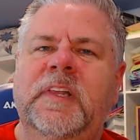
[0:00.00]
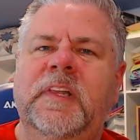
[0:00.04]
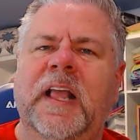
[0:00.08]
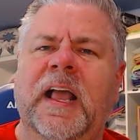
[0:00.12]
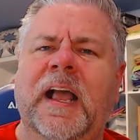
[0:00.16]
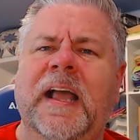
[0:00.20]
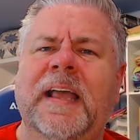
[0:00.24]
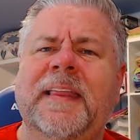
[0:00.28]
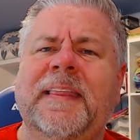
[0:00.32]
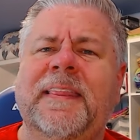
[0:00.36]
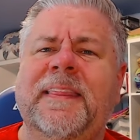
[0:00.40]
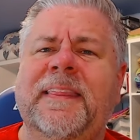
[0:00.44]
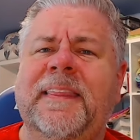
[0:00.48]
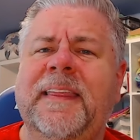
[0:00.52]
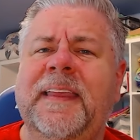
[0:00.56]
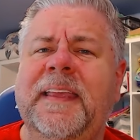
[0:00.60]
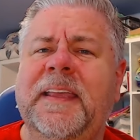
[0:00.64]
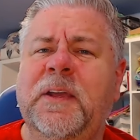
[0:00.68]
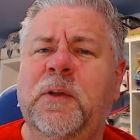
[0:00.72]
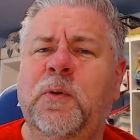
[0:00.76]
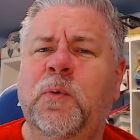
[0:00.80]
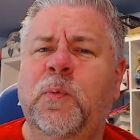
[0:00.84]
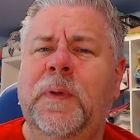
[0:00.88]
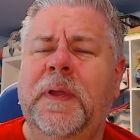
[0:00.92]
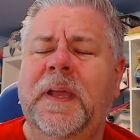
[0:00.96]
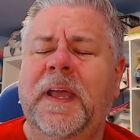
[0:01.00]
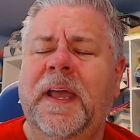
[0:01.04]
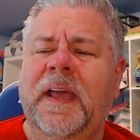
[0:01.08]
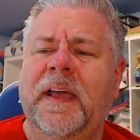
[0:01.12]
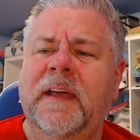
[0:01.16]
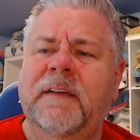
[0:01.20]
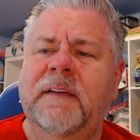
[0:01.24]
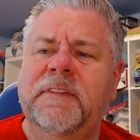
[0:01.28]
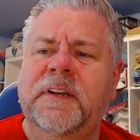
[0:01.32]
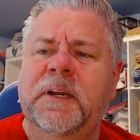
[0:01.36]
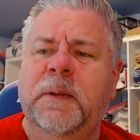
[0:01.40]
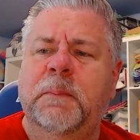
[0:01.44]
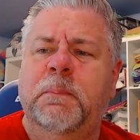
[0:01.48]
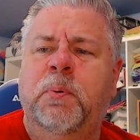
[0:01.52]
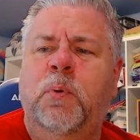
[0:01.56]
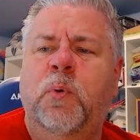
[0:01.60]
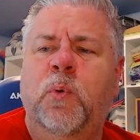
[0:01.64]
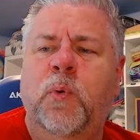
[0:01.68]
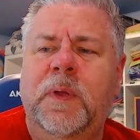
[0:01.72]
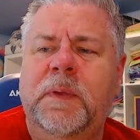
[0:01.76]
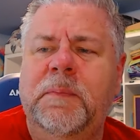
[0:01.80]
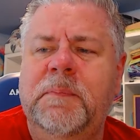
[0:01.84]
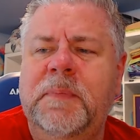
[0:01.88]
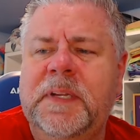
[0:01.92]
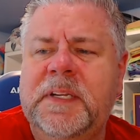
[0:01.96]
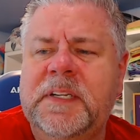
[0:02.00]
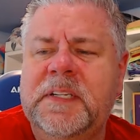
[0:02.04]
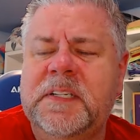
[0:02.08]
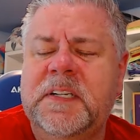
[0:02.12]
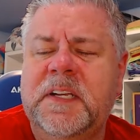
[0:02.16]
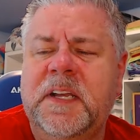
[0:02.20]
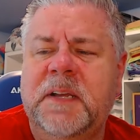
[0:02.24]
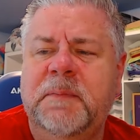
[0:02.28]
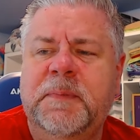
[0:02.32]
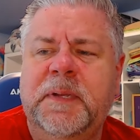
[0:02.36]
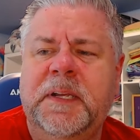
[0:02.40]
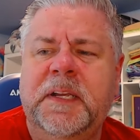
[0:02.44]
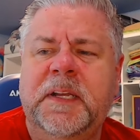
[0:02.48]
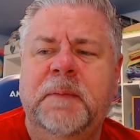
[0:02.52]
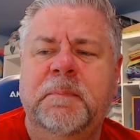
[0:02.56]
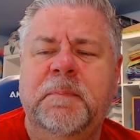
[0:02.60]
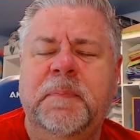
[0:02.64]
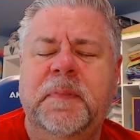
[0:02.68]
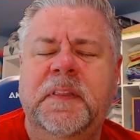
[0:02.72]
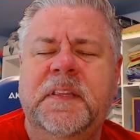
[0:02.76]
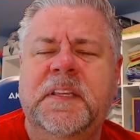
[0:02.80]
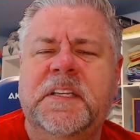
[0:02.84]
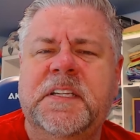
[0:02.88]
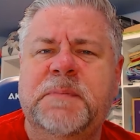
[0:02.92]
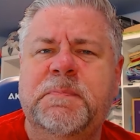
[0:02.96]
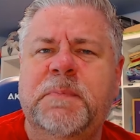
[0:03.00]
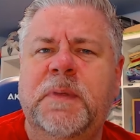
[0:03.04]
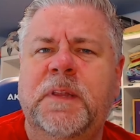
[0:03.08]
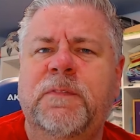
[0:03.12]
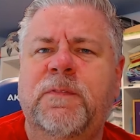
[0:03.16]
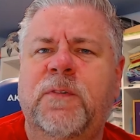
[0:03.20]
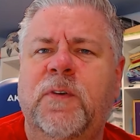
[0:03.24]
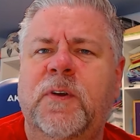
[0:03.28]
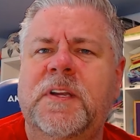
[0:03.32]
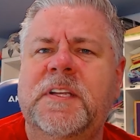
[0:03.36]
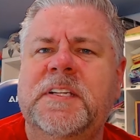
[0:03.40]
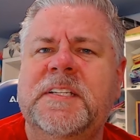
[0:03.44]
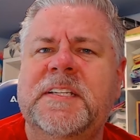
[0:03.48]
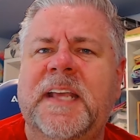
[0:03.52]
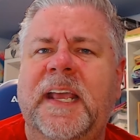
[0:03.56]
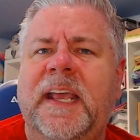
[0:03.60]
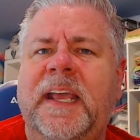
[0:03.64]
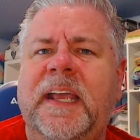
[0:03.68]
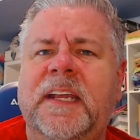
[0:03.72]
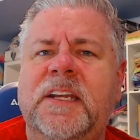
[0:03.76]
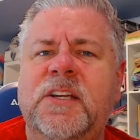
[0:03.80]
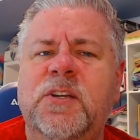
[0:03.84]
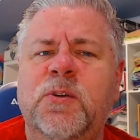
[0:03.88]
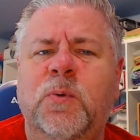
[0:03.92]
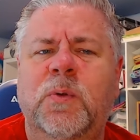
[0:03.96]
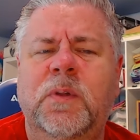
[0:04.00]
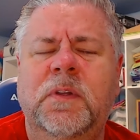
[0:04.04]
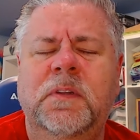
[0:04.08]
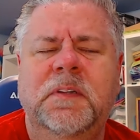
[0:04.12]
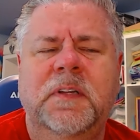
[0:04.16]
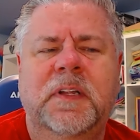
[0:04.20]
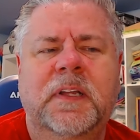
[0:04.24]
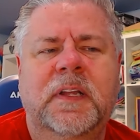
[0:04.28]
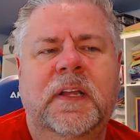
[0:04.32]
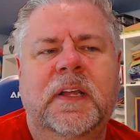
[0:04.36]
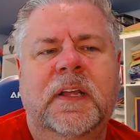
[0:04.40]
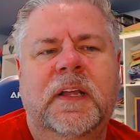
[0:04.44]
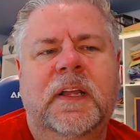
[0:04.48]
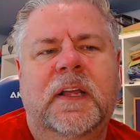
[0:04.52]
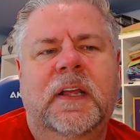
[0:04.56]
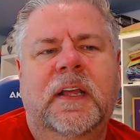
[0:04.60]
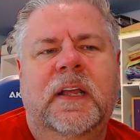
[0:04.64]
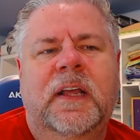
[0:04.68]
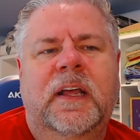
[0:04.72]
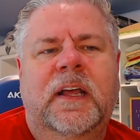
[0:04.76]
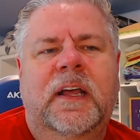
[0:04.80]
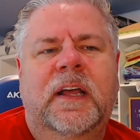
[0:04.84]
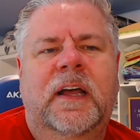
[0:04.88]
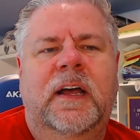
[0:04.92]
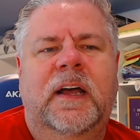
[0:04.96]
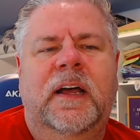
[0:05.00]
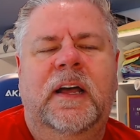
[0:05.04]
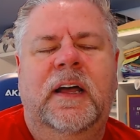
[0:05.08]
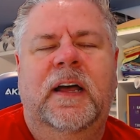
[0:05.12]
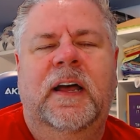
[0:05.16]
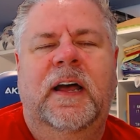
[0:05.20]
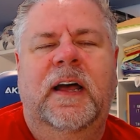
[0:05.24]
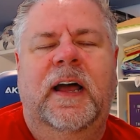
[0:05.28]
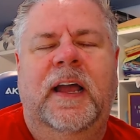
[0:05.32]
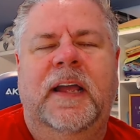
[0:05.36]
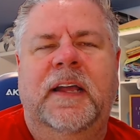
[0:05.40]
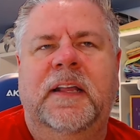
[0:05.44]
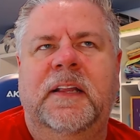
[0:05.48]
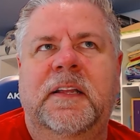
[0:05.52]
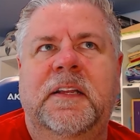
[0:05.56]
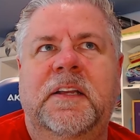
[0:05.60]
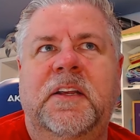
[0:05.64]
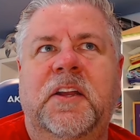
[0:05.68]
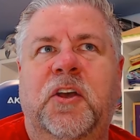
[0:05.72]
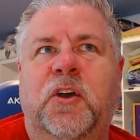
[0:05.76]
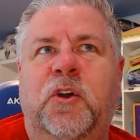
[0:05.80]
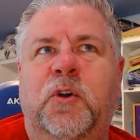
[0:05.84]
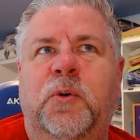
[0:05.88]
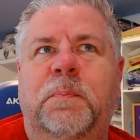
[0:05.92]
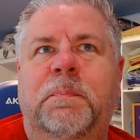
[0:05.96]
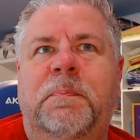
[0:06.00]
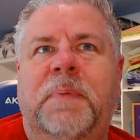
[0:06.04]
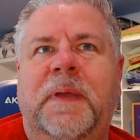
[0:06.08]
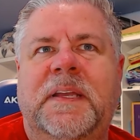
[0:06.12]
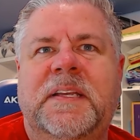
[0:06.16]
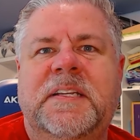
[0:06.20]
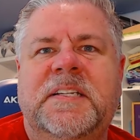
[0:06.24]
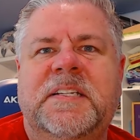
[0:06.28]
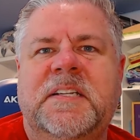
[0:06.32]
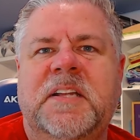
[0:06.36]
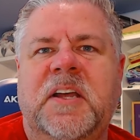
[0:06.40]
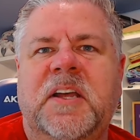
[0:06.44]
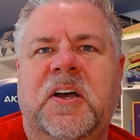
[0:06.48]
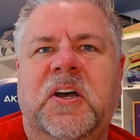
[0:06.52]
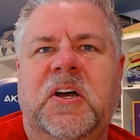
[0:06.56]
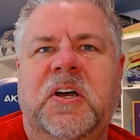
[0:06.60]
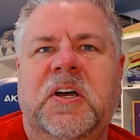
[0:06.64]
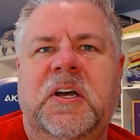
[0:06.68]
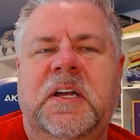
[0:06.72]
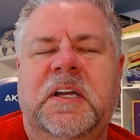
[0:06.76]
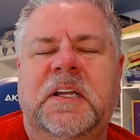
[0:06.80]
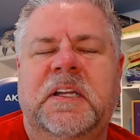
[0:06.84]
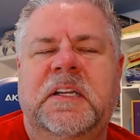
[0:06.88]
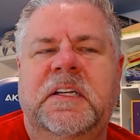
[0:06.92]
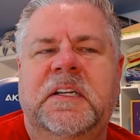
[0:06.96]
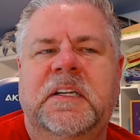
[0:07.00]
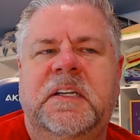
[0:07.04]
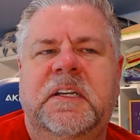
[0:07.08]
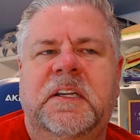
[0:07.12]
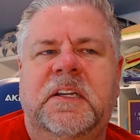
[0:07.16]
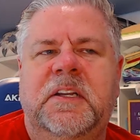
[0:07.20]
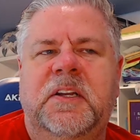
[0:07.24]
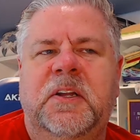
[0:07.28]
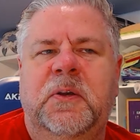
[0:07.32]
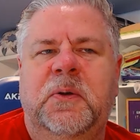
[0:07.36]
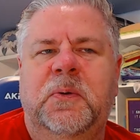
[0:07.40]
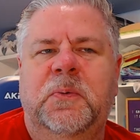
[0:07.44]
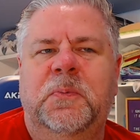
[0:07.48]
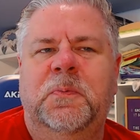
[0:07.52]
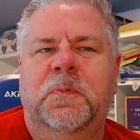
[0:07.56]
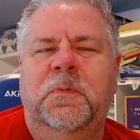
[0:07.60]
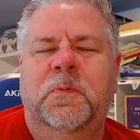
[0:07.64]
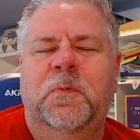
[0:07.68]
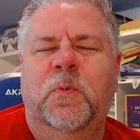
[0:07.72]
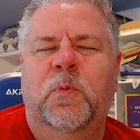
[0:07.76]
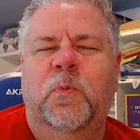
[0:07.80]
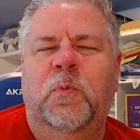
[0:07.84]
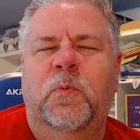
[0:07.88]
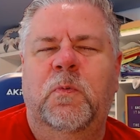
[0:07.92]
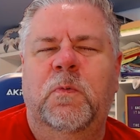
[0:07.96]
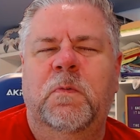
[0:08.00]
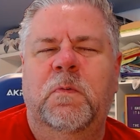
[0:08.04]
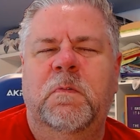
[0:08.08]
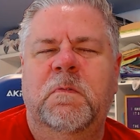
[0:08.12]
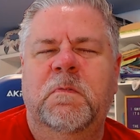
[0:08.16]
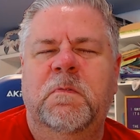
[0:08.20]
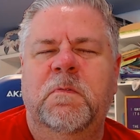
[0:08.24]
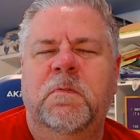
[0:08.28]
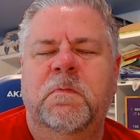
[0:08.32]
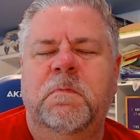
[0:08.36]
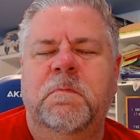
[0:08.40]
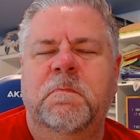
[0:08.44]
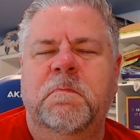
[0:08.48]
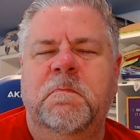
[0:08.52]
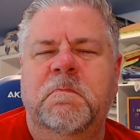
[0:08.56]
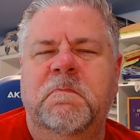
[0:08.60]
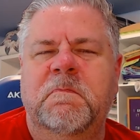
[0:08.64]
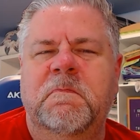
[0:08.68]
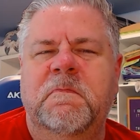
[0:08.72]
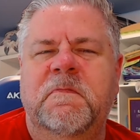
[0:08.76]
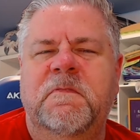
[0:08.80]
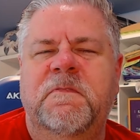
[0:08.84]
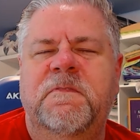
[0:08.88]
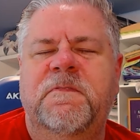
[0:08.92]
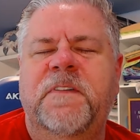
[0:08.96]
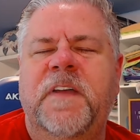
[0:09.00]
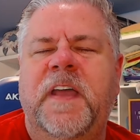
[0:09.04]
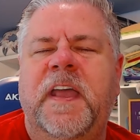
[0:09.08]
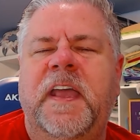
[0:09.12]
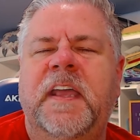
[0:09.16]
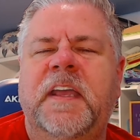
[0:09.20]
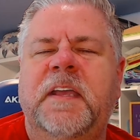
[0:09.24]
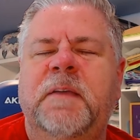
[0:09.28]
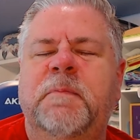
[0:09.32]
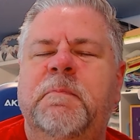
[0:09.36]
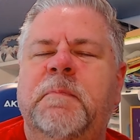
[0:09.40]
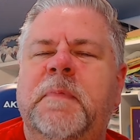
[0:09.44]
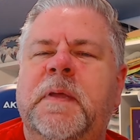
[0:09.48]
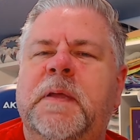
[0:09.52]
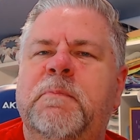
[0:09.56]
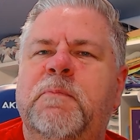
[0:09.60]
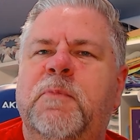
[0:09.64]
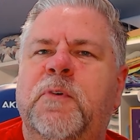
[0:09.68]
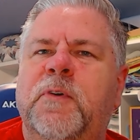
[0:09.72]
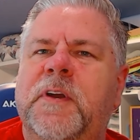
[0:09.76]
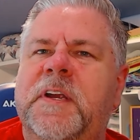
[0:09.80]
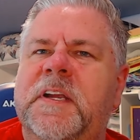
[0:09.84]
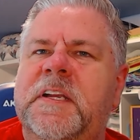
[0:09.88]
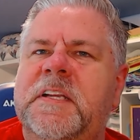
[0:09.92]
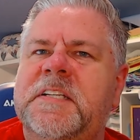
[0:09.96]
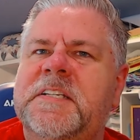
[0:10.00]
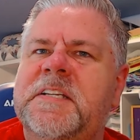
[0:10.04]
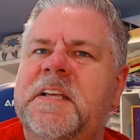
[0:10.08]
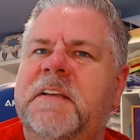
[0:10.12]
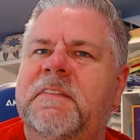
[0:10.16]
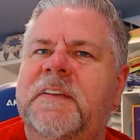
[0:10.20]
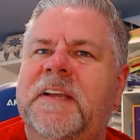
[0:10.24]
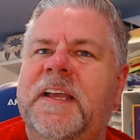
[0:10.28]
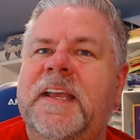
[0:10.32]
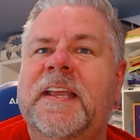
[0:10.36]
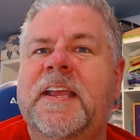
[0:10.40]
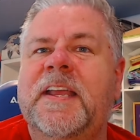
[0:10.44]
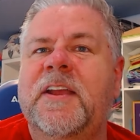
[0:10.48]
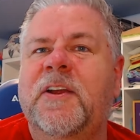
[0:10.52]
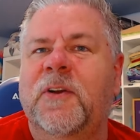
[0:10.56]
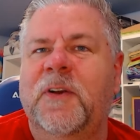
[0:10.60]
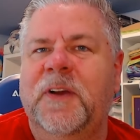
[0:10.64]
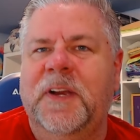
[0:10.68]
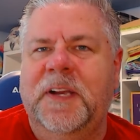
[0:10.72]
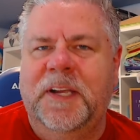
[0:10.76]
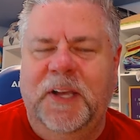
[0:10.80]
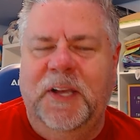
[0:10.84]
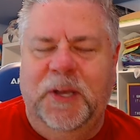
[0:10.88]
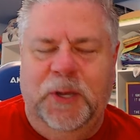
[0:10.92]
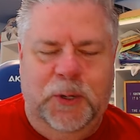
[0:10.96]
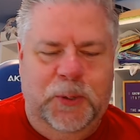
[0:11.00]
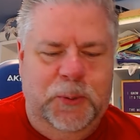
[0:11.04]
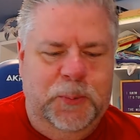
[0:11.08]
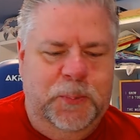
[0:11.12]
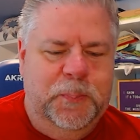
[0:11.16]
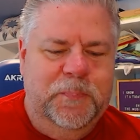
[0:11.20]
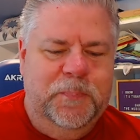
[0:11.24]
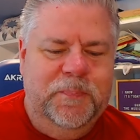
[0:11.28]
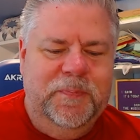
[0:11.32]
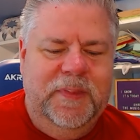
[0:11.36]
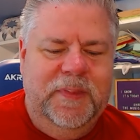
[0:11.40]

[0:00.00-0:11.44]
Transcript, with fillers: I think we have an appointment coming up this month for his annual. Uh, I only know based on, you know, vague memories of a year ago.